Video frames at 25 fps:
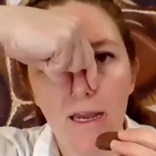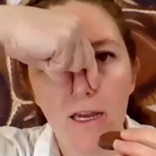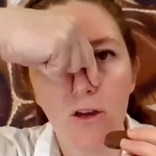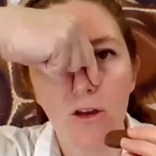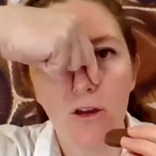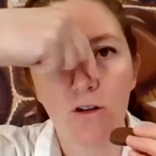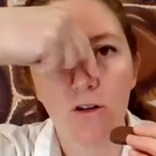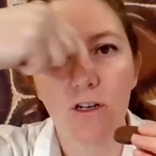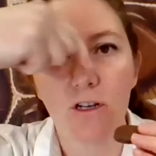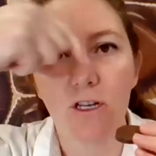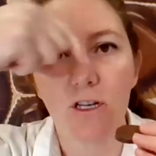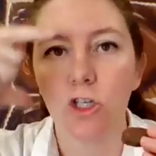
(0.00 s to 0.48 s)
You're
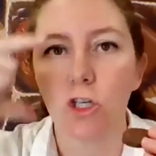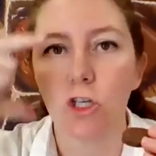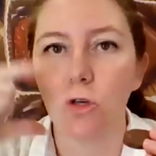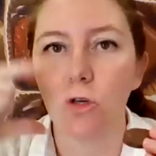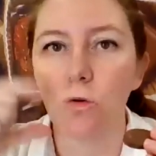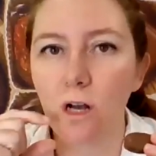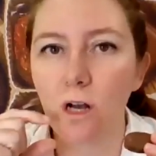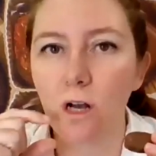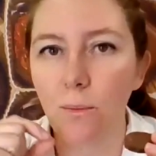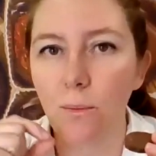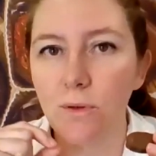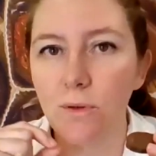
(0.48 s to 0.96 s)
gonna chew
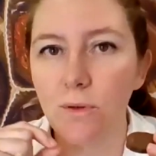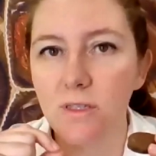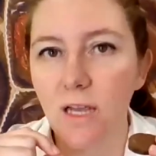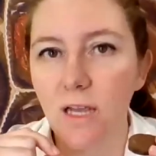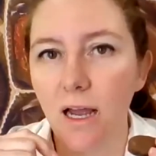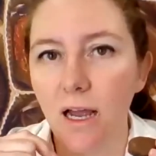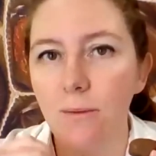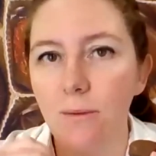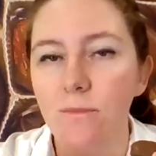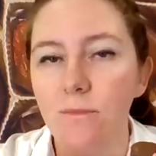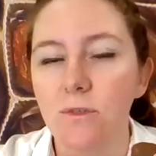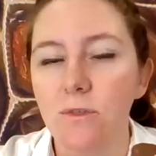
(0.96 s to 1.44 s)
a couple
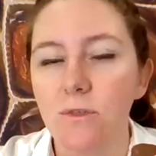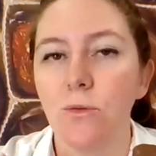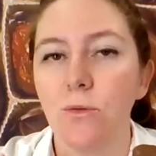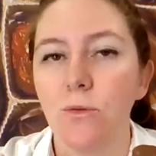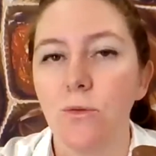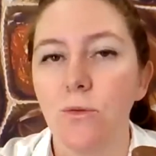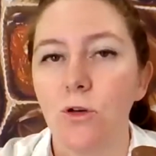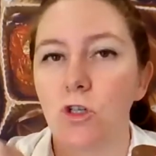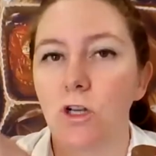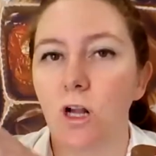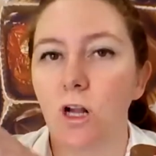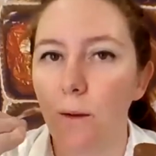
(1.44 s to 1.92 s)
times,
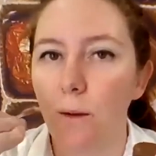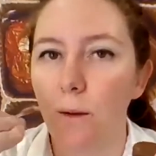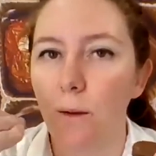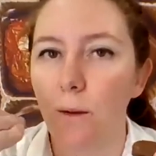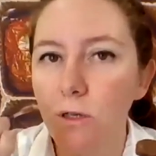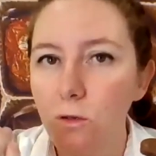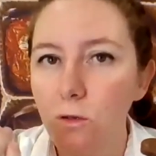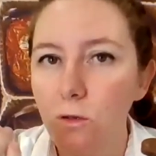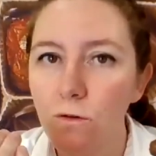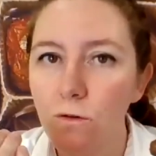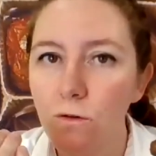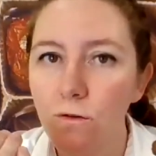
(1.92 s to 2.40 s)
push it up to
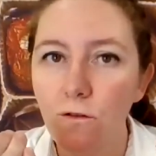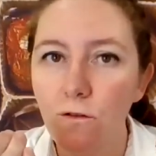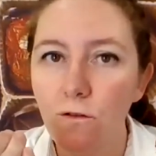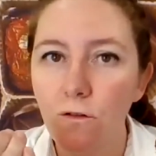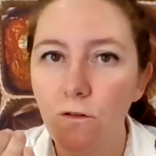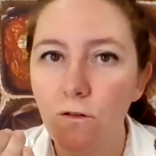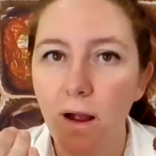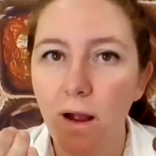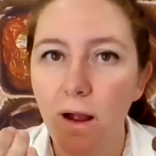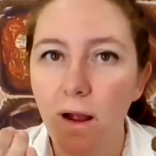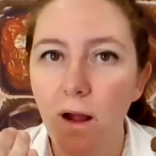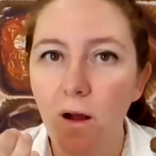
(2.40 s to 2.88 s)
the roof of your
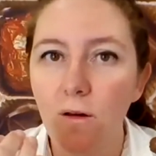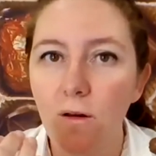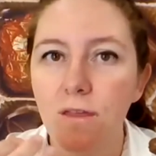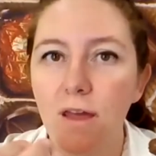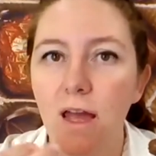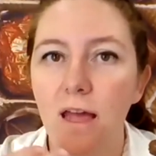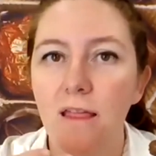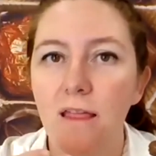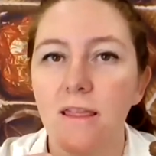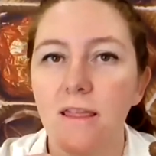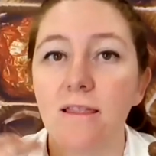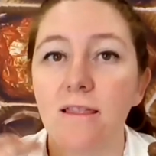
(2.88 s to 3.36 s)
mouth,
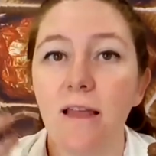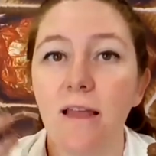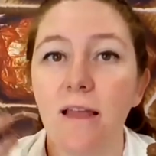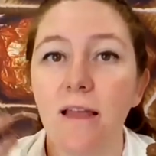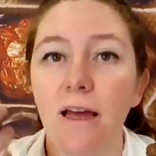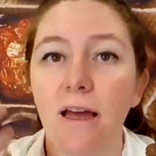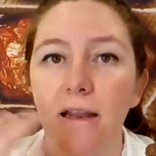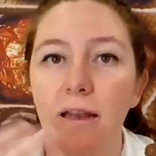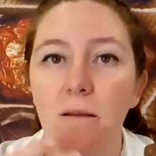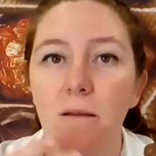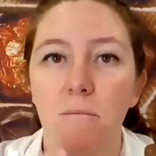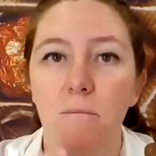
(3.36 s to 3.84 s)
and then
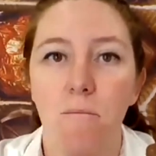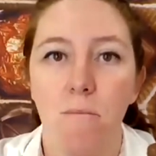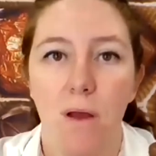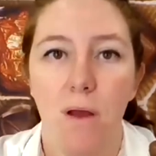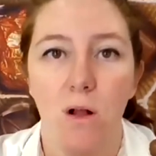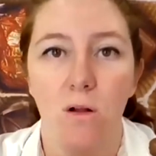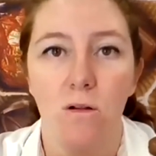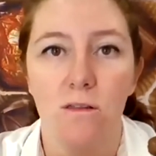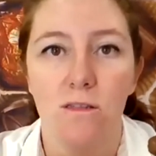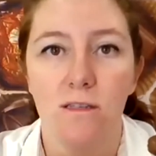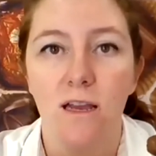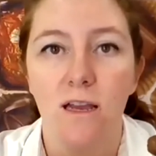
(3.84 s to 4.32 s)
let it
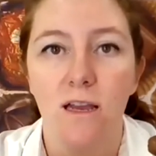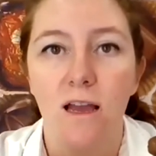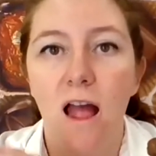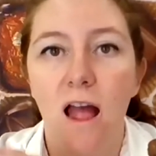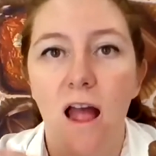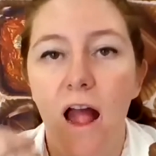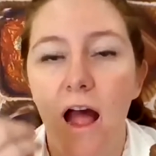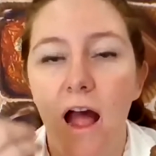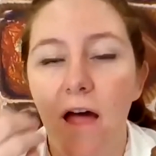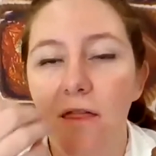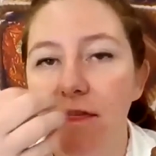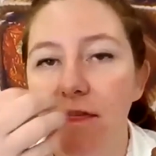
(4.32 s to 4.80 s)
melt.
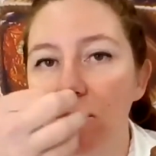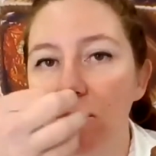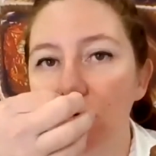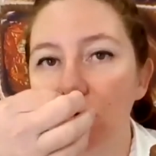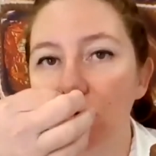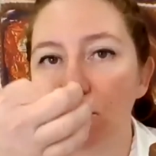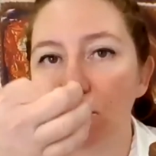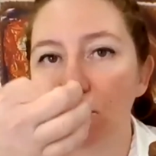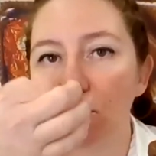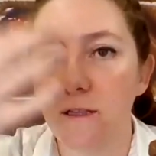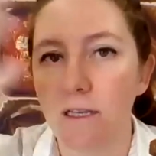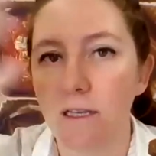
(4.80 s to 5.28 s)
And then
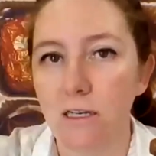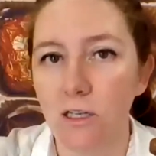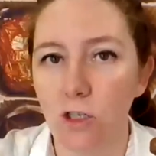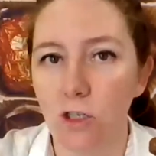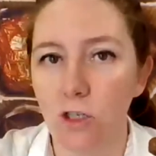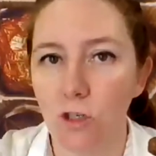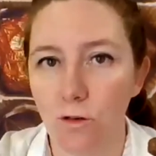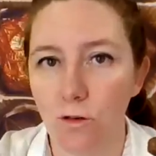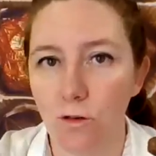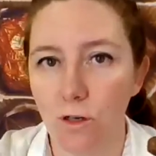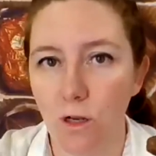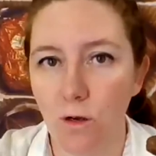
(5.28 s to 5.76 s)
release
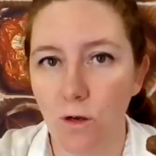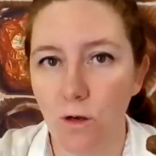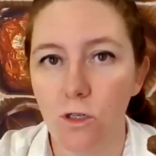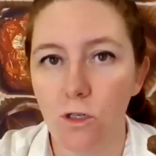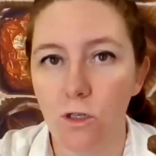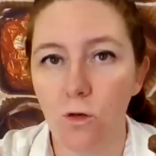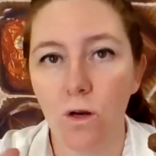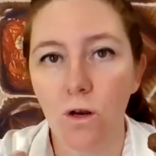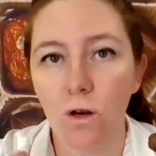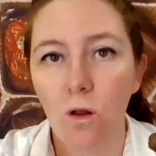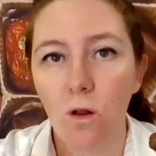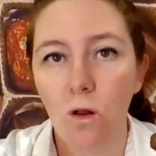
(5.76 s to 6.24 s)
your nose.
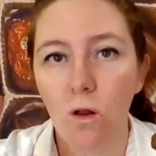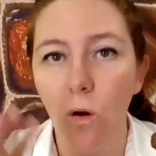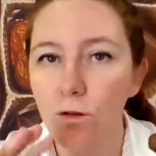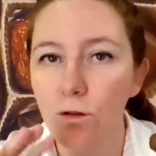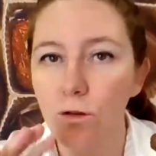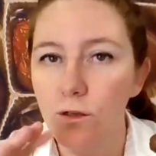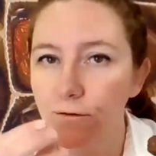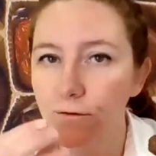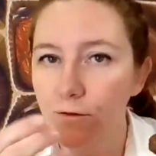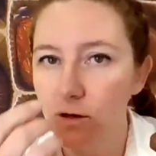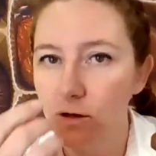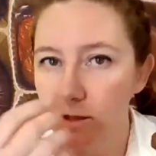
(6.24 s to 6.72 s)
You wanna hold
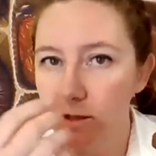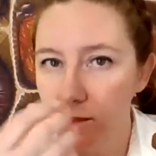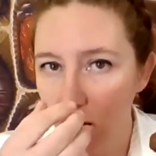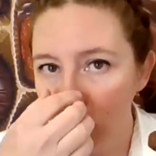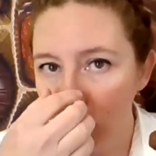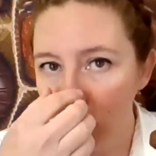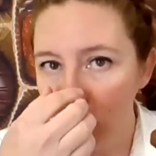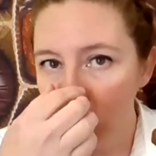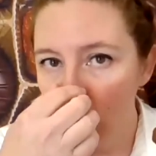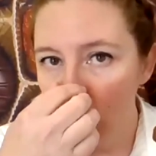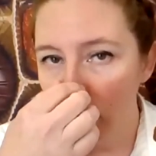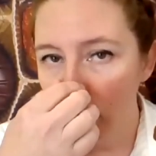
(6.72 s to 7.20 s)
it for as long
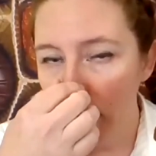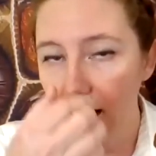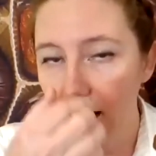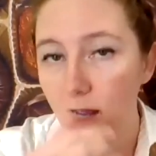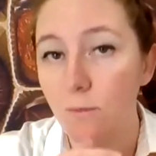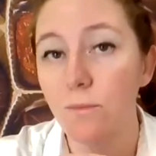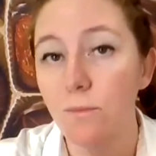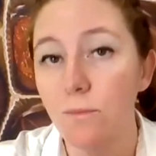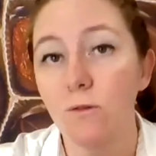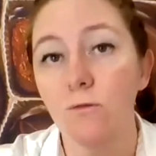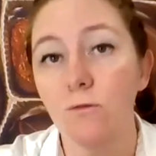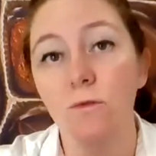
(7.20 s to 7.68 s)
as you
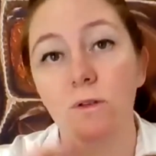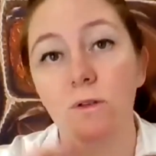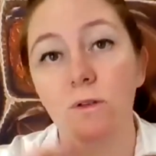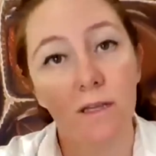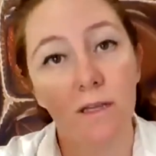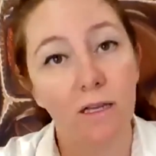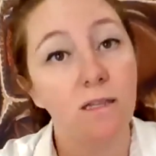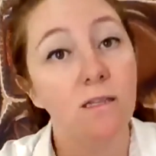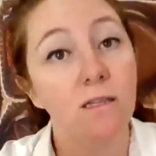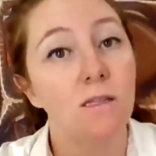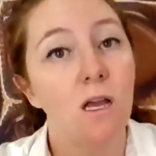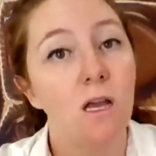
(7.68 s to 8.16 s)
can, but
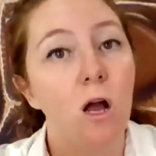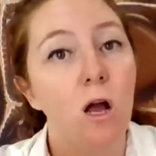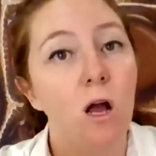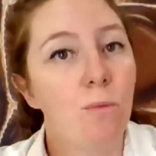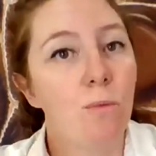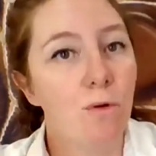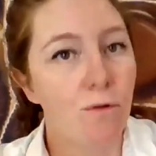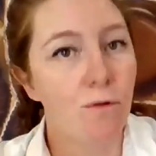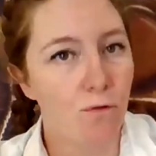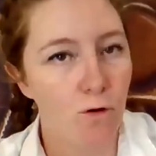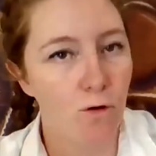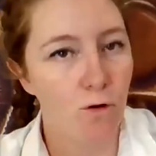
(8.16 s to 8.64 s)
release
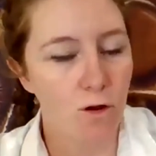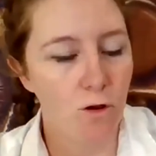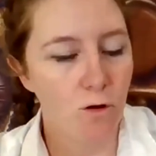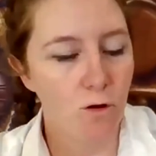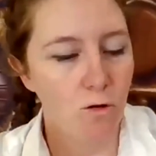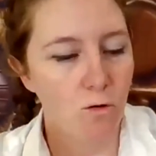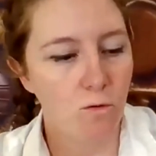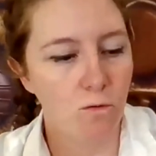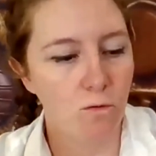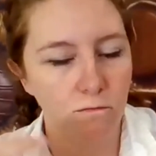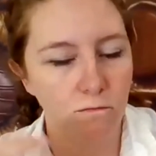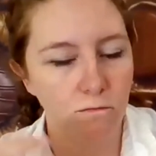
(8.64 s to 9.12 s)
before
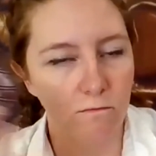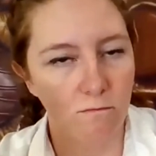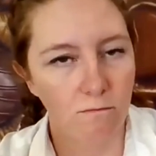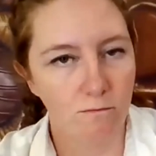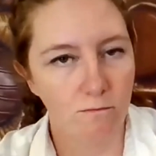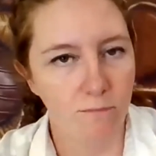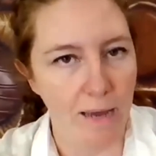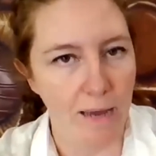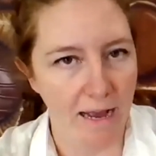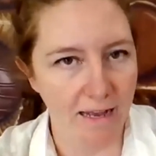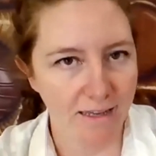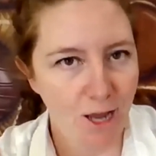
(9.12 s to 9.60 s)
you
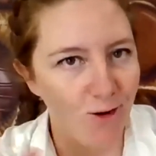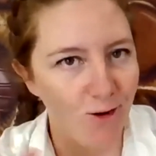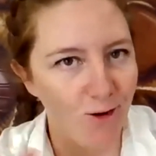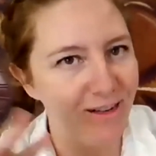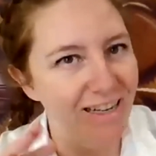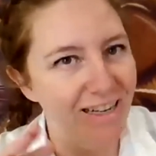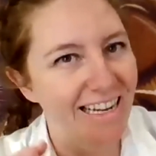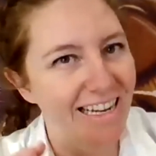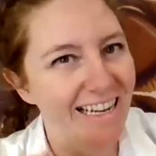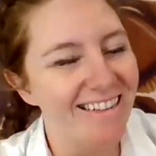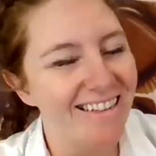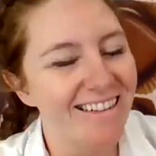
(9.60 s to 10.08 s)
pass out.
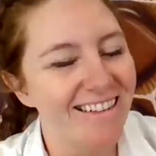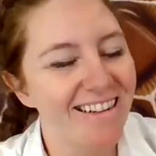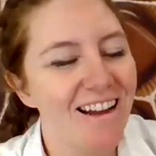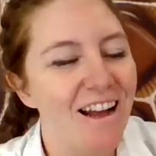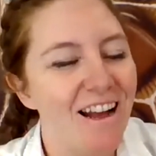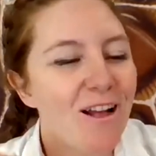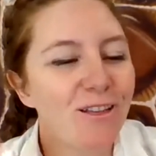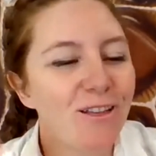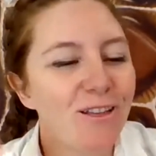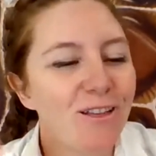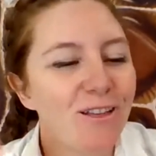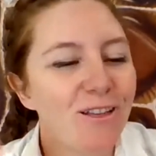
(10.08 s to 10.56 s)

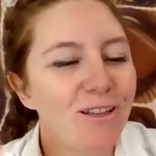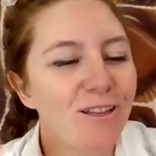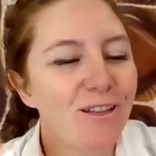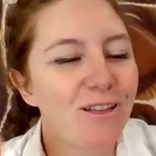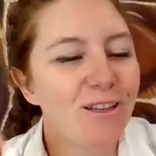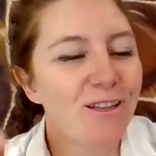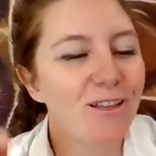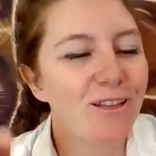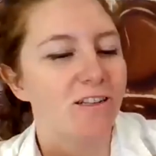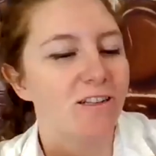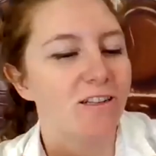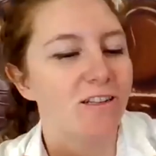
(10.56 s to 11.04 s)
So let's
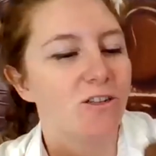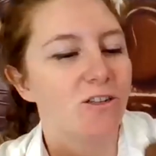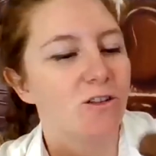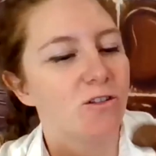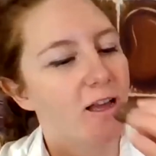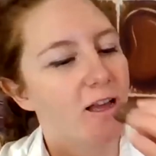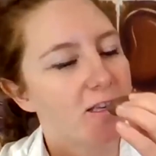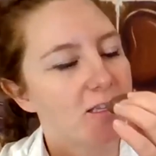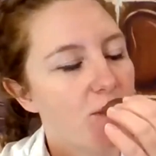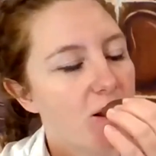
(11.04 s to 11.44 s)
go ahead and do that.